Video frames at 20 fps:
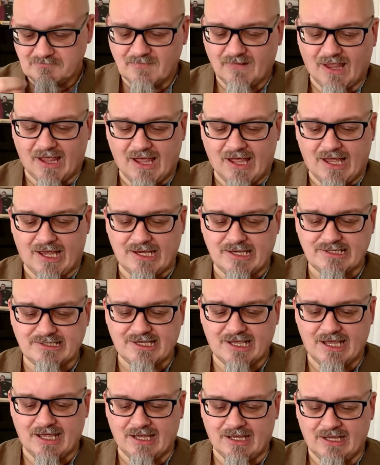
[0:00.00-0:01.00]
and
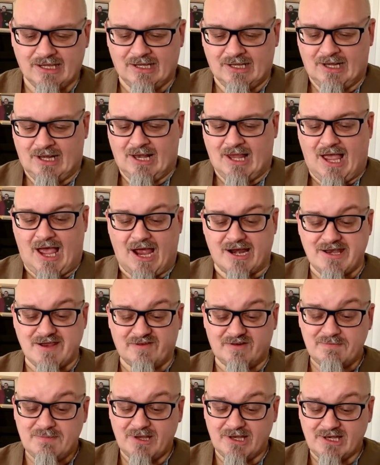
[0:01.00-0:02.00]
I'd
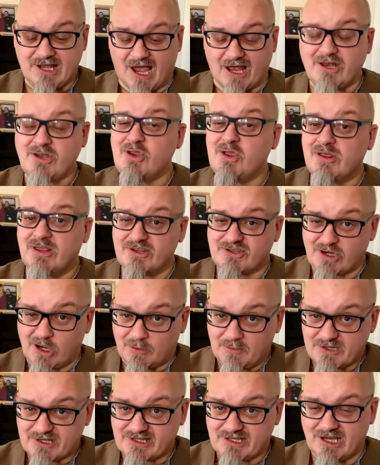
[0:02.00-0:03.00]
never been. I knew the shop
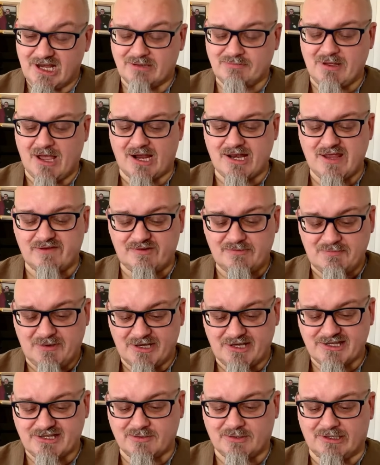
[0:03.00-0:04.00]
was there, but I'd never
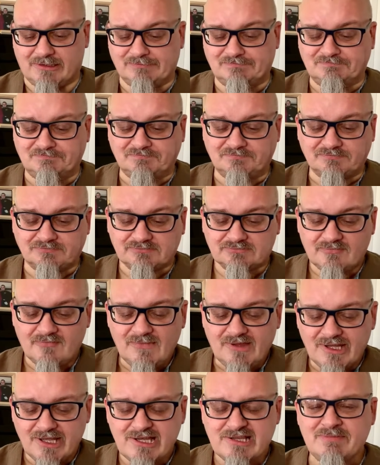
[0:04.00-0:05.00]
been to it.
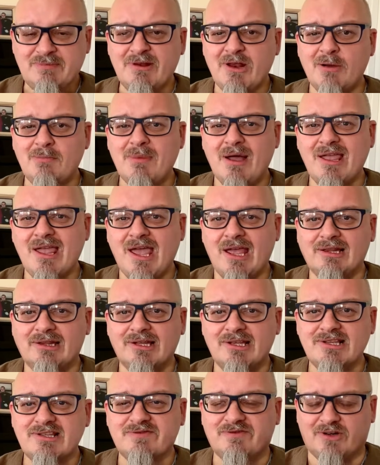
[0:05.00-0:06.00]
It's been on my hit
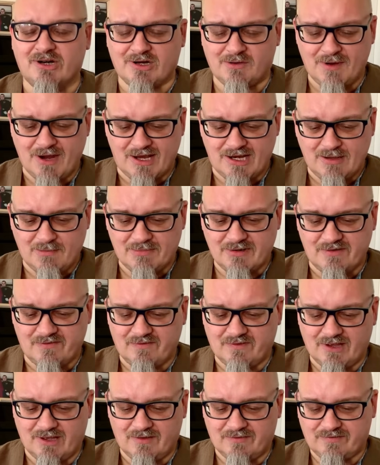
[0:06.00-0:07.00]
list for quite a number
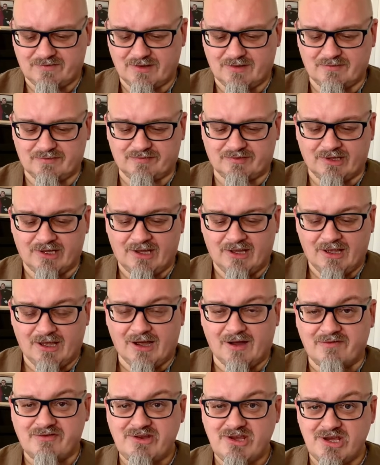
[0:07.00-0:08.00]

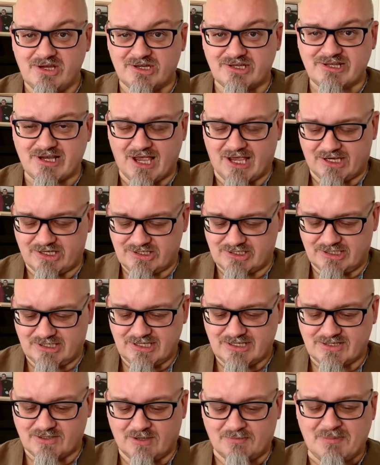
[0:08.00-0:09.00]
of years actually.
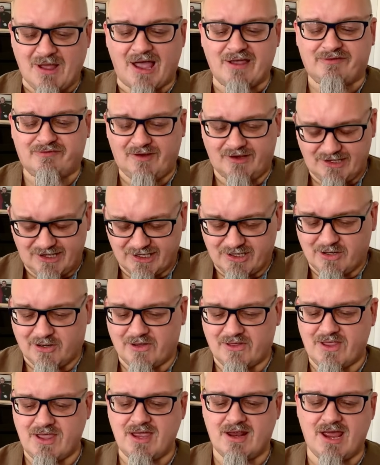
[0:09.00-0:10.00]
So, but I finally
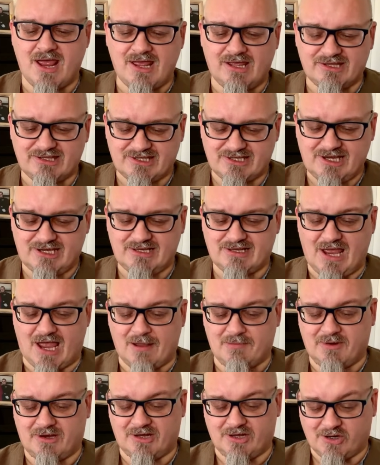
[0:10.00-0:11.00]
got there, and I decided
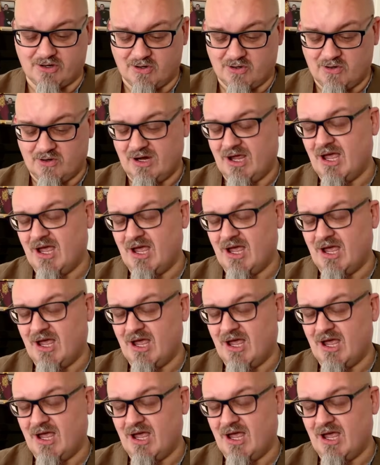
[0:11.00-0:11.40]
I'm going to go